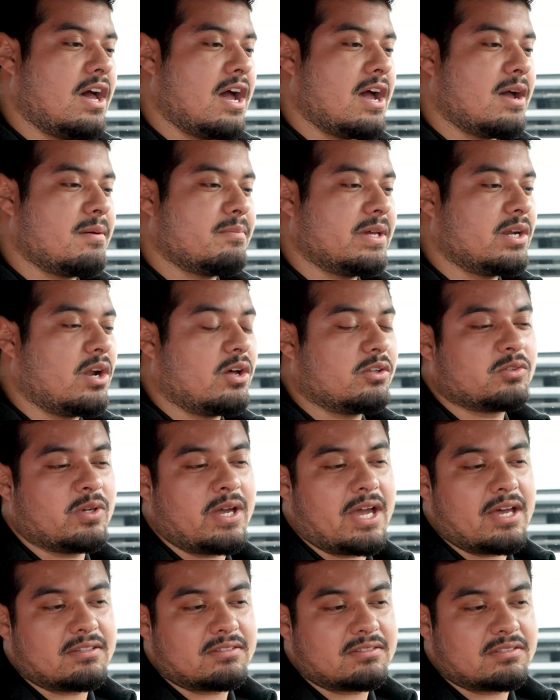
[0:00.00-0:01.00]
um, it also
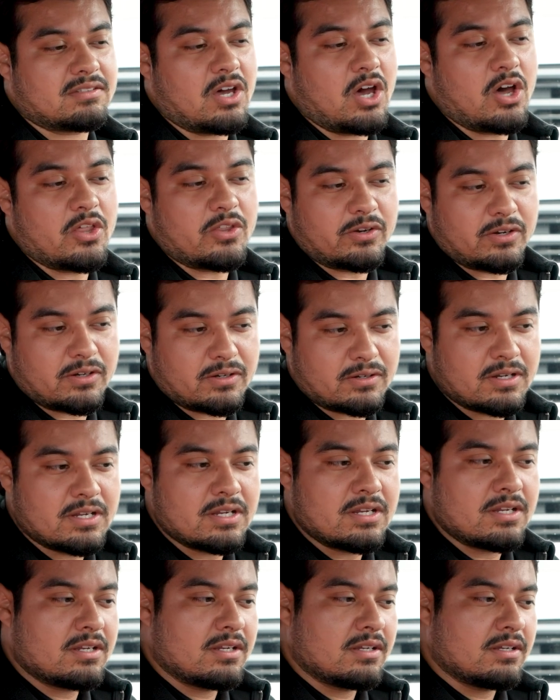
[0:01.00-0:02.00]
has other
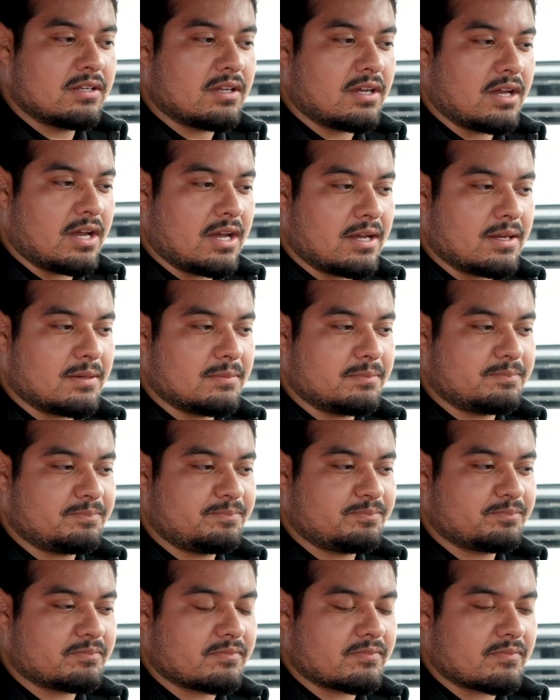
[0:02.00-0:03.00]
uh,
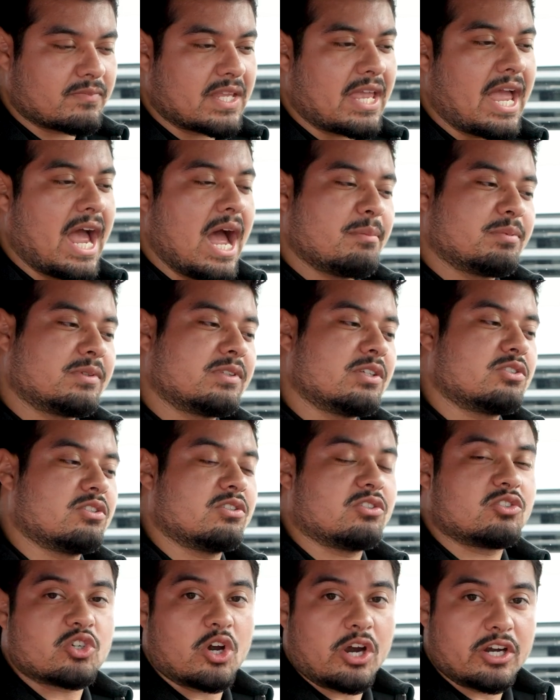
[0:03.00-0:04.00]
apps such
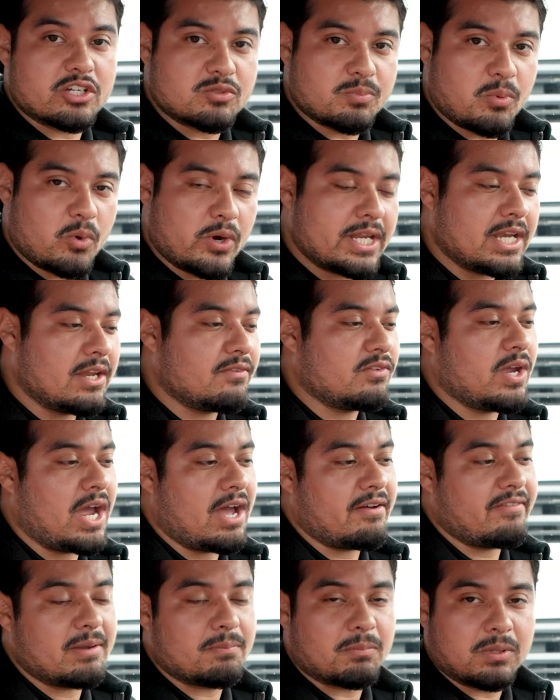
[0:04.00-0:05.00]
as ChargePoint. If you
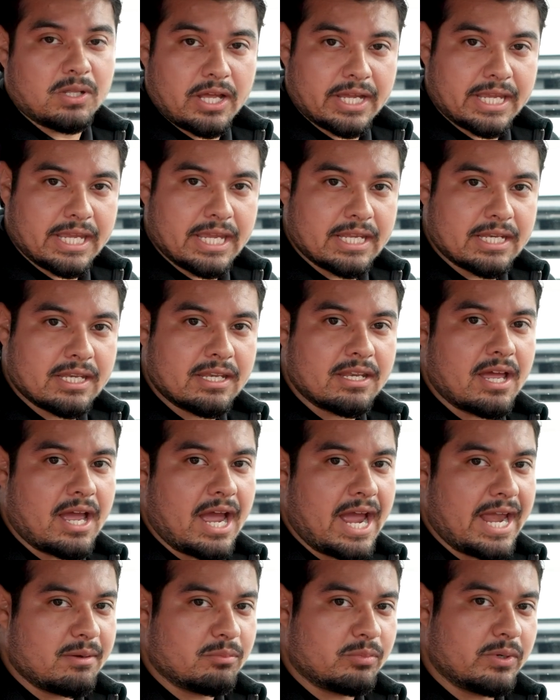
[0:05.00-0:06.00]
have a plug-in
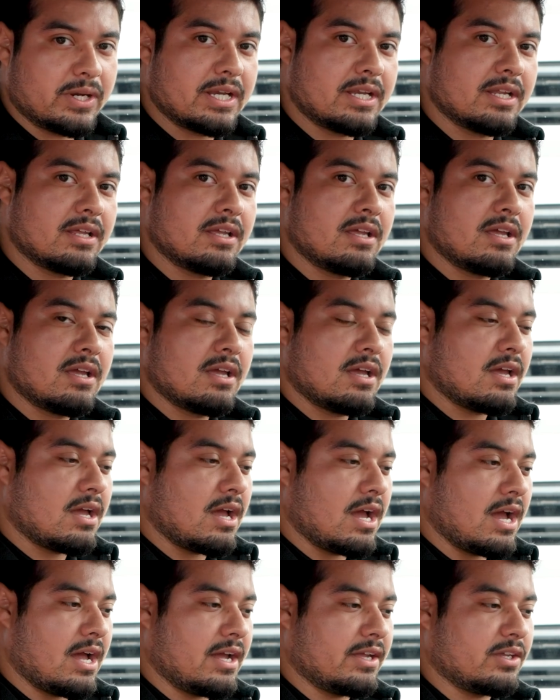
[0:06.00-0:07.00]
hybrid,
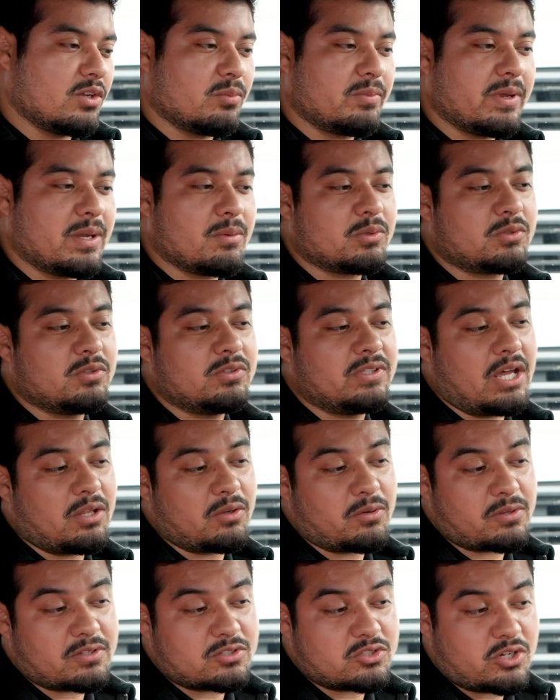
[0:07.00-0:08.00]
uh, you'll be able to
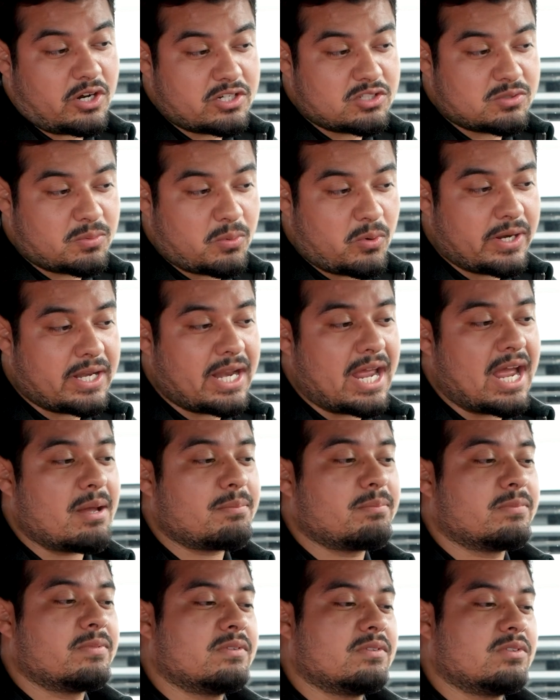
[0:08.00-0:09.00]
download the ChargePoint
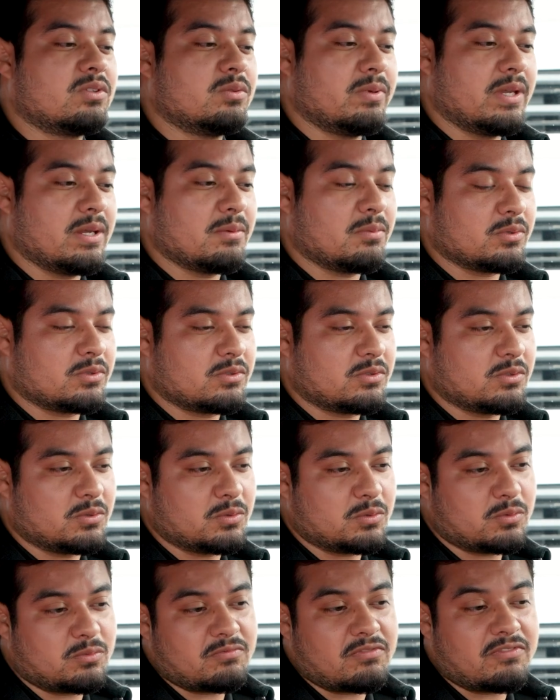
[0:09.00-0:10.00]
app to be able
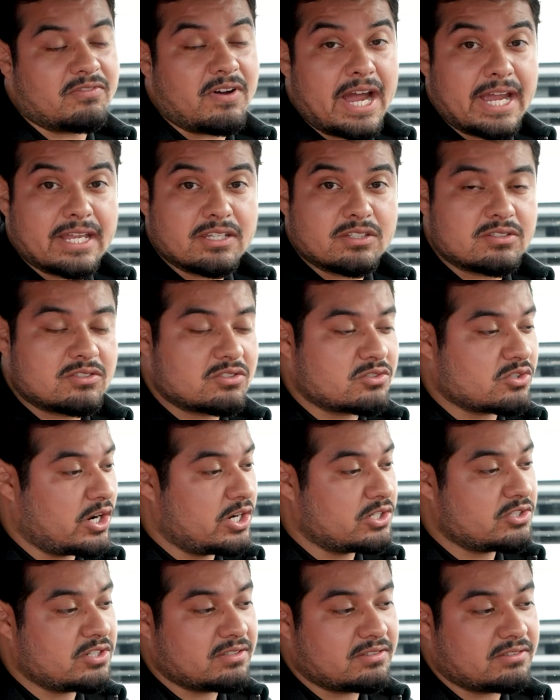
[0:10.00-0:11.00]
to find
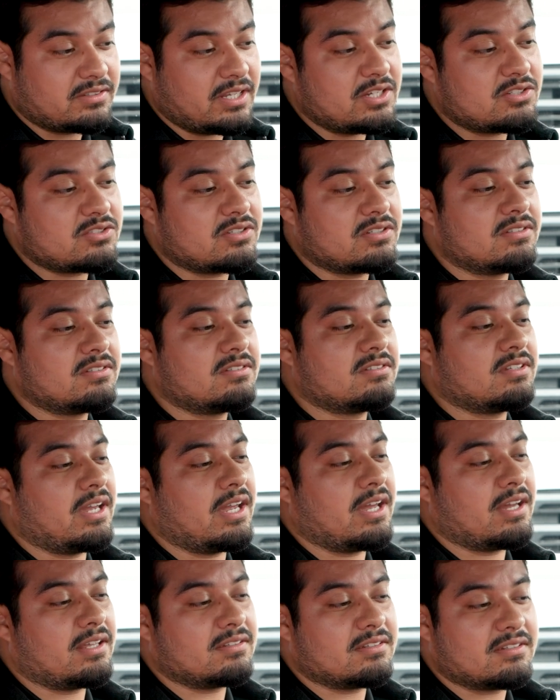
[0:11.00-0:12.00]
charging stations
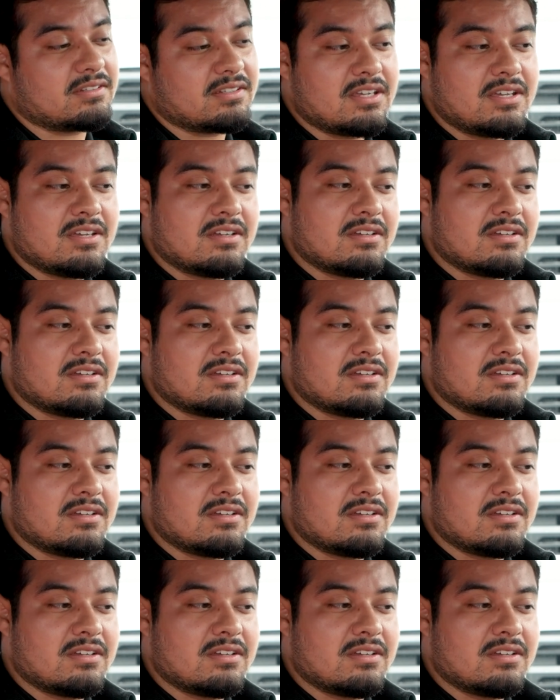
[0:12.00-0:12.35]
and,